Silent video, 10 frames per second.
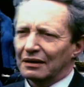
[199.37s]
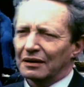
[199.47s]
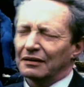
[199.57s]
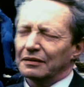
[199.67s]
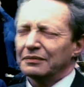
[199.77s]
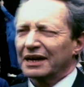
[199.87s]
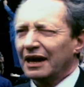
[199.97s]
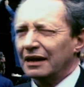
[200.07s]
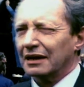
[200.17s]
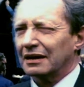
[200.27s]
But
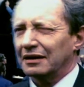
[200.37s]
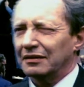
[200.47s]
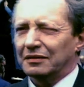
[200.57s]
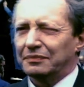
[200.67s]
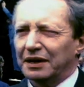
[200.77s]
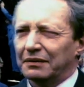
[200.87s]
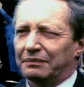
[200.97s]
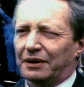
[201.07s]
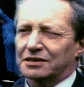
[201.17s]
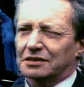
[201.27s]
mechanically, it would be
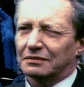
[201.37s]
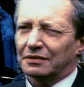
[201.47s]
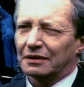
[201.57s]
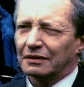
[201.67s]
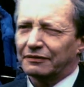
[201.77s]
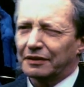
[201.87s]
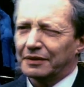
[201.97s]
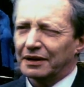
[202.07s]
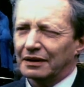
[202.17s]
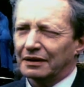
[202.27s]
impossible.
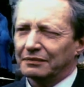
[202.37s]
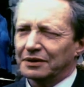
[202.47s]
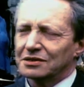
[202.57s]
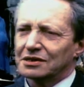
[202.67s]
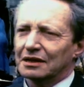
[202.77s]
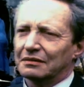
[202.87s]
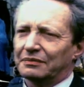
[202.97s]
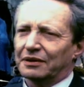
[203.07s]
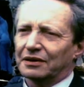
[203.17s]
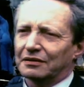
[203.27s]
From a
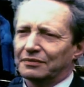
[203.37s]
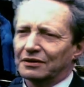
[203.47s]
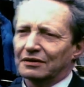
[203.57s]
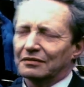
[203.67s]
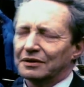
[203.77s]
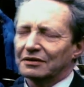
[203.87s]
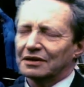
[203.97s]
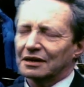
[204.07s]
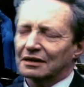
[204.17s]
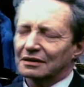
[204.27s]
museum point of view, it would be
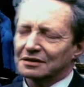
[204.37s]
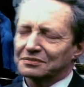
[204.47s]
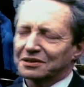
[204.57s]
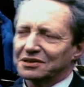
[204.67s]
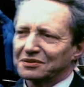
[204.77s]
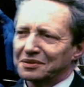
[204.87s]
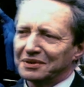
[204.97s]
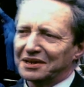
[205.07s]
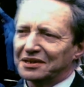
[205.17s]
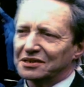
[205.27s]
ridiculous because you would
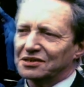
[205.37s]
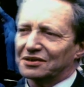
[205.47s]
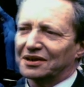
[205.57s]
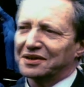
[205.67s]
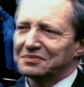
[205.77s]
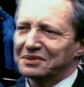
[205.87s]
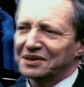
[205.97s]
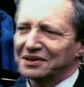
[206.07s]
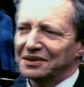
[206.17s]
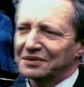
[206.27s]
merely destroy it and
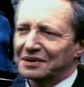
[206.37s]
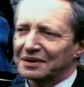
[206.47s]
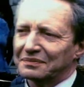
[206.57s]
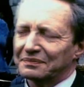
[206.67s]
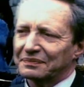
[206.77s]
build a new one.